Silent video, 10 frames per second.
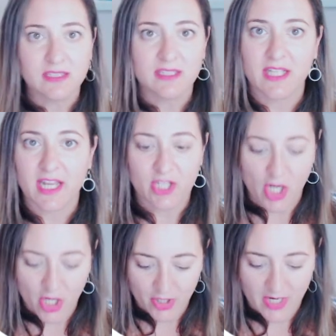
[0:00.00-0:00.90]
can
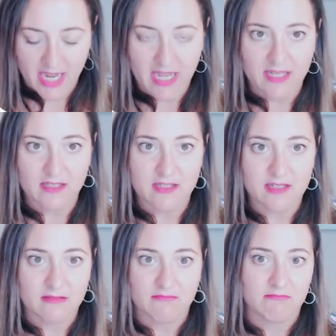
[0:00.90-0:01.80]
go and
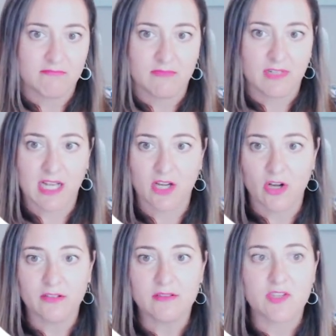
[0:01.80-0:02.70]
click
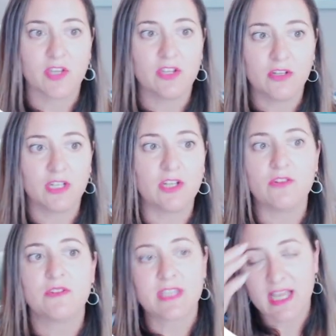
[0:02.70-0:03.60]
on. So you're going to
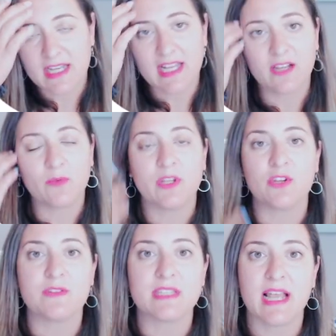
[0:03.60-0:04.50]
use that link when you're
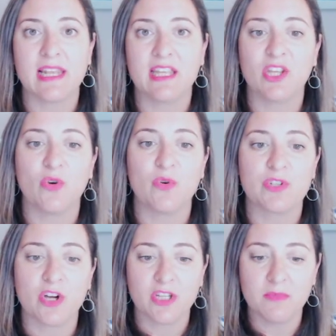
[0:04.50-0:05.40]
selling your
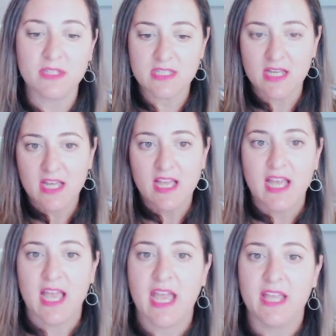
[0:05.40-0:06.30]
document.
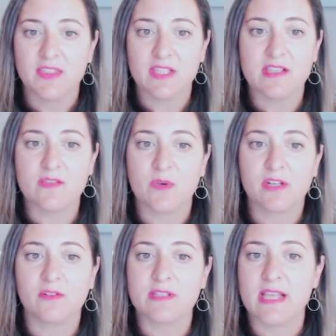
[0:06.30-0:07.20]
And this is what
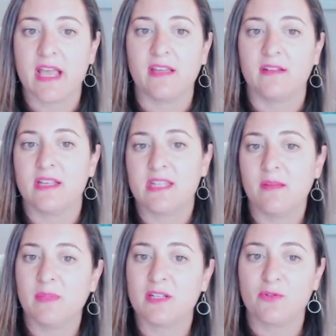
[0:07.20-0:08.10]
it'll say. A
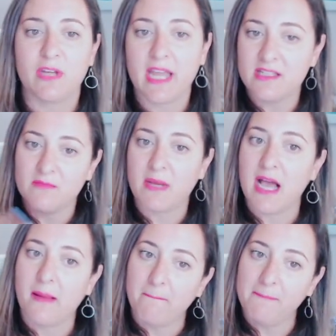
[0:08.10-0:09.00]
template created
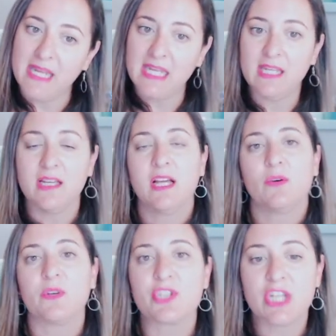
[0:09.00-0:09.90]
by me
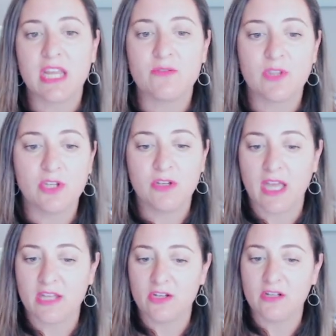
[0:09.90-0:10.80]
was shared with you, and you can